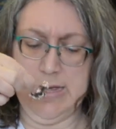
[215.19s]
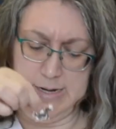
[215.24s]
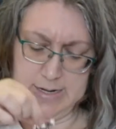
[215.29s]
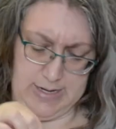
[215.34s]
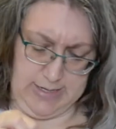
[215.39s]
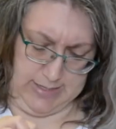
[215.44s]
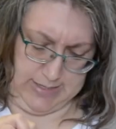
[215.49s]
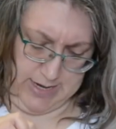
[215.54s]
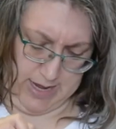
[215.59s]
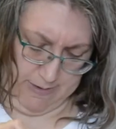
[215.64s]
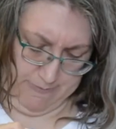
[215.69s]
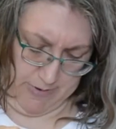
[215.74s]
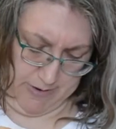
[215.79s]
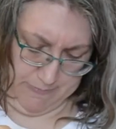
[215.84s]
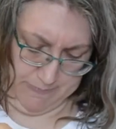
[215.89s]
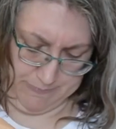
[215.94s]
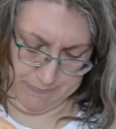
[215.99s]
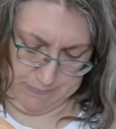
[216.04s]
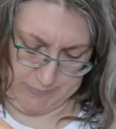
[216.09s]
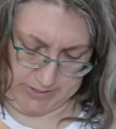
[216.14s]
Doesn't tell me.
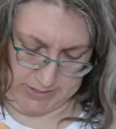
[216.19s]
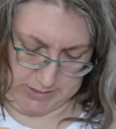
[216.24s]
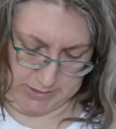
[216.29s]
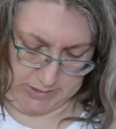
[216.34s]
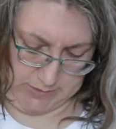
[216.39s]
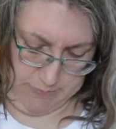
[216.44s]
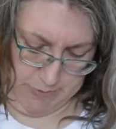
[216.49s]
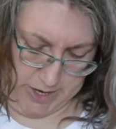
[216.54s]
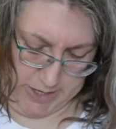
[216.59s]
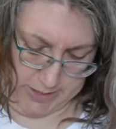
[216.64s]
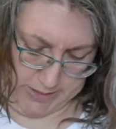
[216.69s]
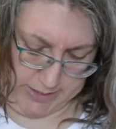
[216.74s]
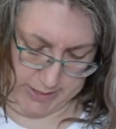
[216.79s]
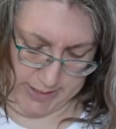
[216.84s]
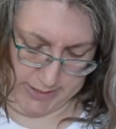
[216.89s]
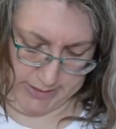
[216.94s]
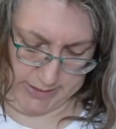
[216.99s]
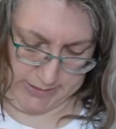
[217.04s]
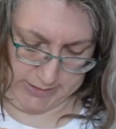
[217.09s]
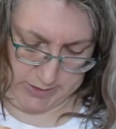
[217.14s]
But he's sparkly
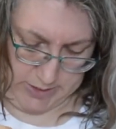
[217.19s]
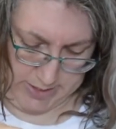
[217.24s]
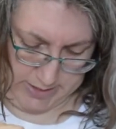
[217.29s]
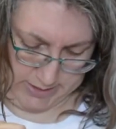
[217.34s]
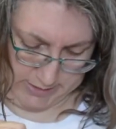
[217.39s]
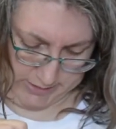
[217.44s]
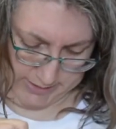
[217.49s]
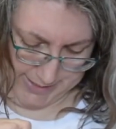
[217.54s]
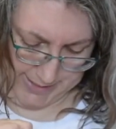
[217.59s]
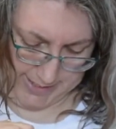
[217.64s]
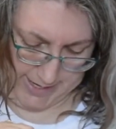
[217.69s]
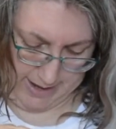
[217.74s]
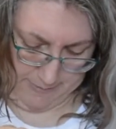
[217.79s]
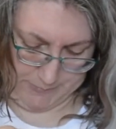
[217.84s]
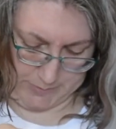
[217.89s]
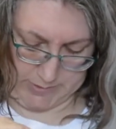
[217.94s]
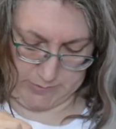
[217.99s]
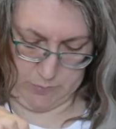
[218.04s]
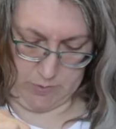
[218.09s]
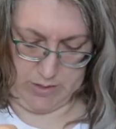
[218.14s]
and he's got
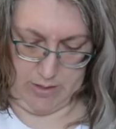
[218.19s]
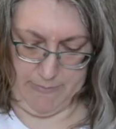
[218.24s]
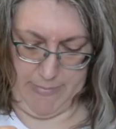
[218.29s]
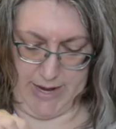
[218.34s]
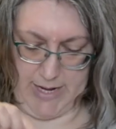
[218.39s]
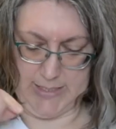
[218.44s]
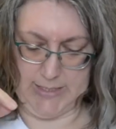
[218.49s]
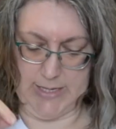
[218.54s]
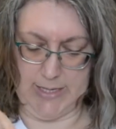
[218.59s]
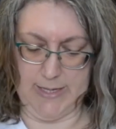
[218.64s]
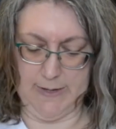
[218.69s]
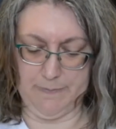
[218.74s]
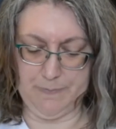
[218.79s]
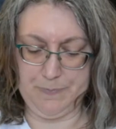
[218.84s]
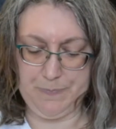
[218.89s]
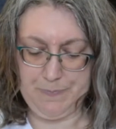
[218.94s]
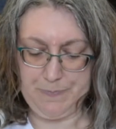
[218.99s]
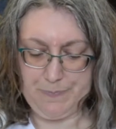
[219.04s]
teacups with the mice on them.